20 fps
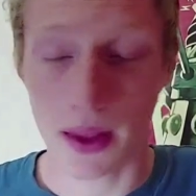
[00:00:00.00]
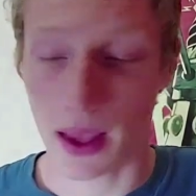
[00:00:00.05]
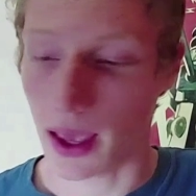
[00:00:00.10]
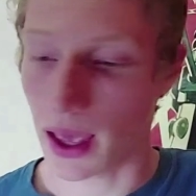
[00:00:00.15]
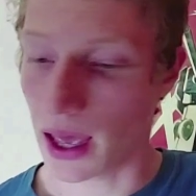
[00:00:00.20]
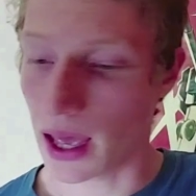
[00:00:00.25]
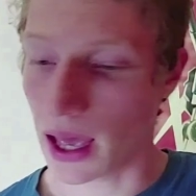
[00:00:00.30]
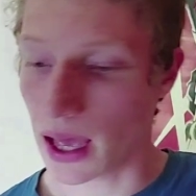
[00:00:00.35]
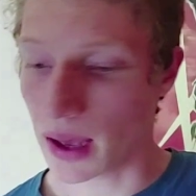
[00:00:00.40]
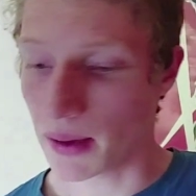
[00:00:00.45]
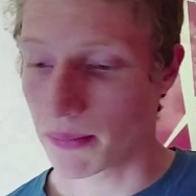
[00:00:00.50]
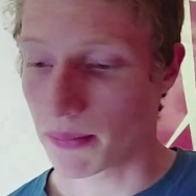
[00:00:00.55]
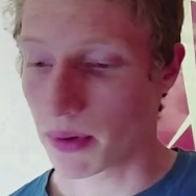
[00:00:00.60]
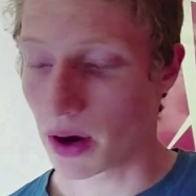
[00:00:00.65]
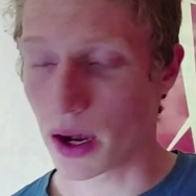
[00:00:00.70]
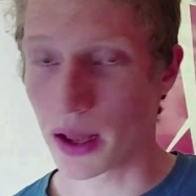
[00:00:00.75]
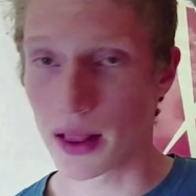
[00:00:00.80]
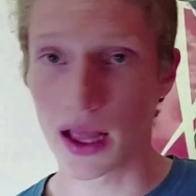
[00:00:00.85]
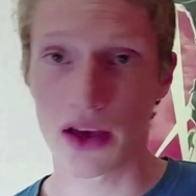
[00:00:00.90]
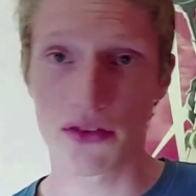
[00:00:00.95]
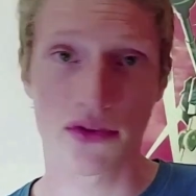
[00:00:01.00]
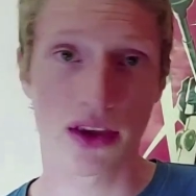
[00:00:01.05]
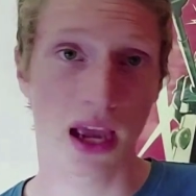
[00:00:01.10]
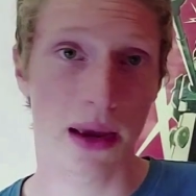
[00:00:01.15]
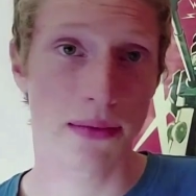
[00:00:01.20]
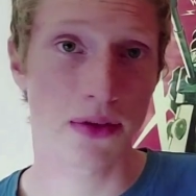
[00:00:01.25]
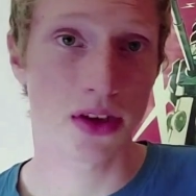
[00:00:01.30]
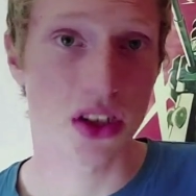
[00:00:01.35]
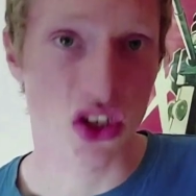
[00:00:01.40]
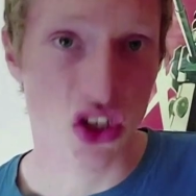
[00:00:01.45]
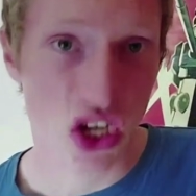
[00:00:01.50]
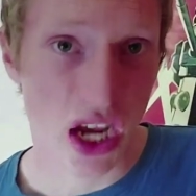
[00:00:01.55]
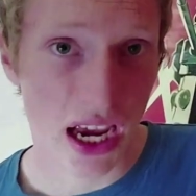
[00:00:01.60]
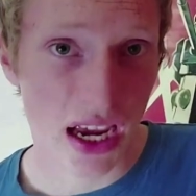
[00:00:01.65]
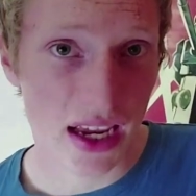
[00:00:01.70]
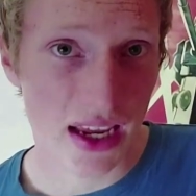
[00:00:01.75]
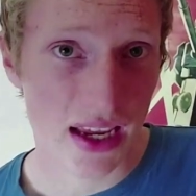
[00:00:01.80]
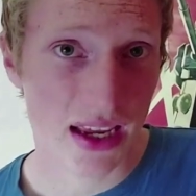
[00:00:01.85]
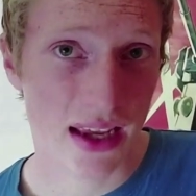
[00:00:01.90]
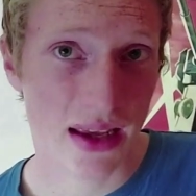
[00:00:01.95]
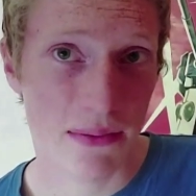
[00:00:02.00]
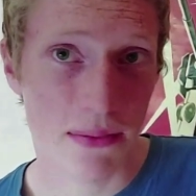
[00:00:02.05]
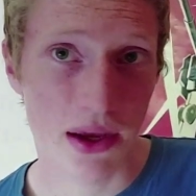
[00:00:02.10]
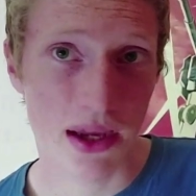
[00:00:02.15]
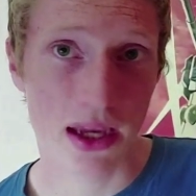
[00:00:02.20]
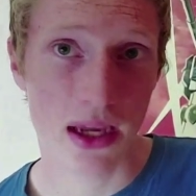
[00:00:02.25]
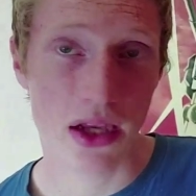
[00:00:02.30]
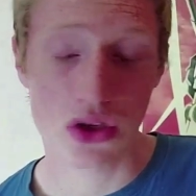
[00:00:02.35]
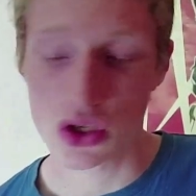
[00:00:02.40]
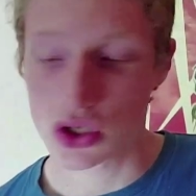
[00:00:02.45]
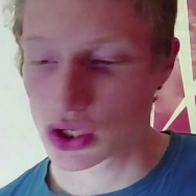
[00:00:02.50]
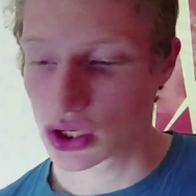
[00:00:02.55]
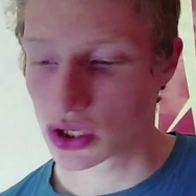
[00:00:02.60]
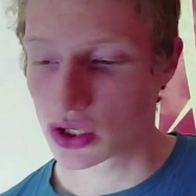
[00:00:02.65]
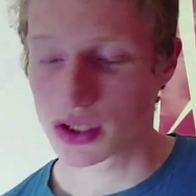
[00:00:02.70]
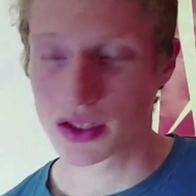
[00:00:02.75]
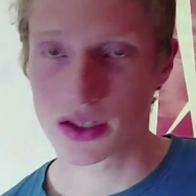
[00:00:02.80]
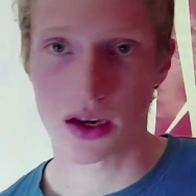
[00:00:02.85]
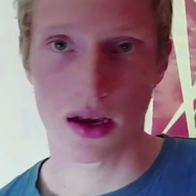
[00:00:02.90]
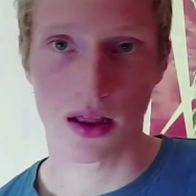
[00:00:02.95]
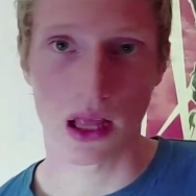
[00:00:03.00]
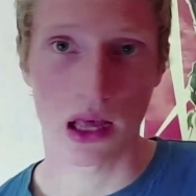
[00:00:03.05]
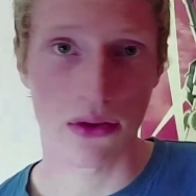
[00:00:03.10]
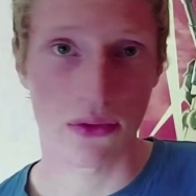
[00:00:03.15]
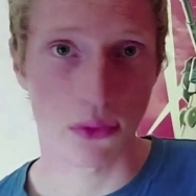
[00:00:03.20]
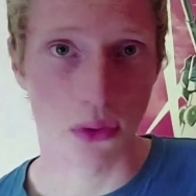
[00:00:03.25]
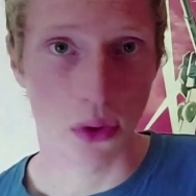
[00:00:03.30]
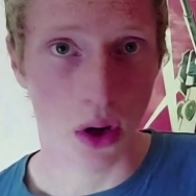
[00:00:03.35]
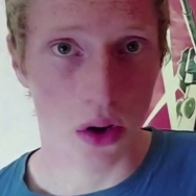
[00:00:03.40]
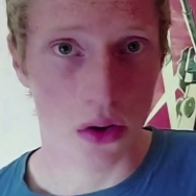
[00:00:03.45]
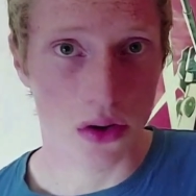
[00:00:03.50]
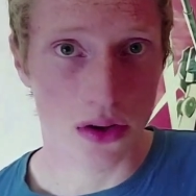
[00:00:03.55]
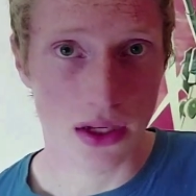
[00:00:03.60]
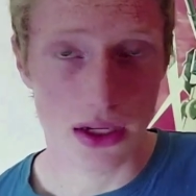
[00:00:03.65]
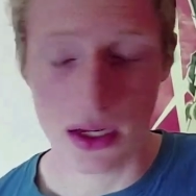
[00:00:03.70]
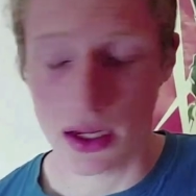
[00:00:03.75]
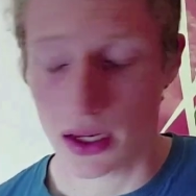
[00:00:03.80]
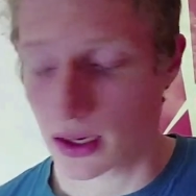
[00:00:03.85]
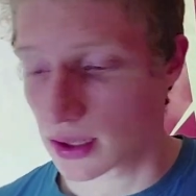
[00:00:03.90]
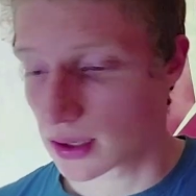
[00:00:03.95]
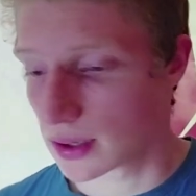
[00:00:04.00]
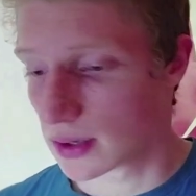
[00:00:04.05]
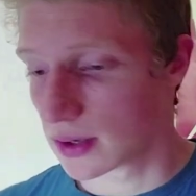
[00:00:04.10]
Um, I love Captain Jack being introduced. I love Rose in it.